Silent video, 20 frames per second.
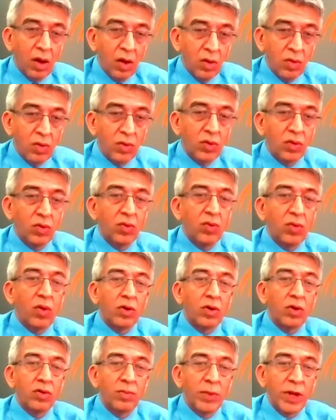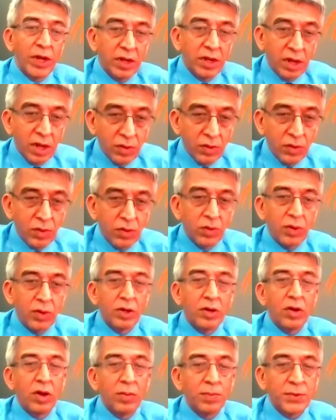how to automate, how to
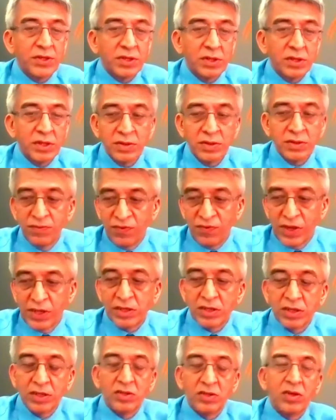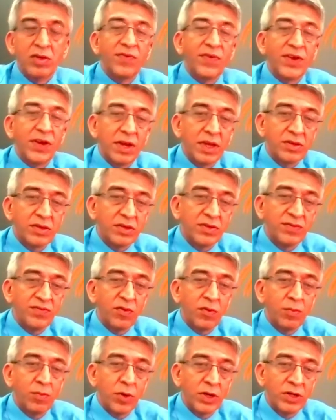adopt certain features of Industry
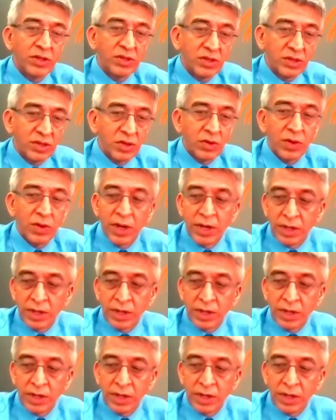four point oh.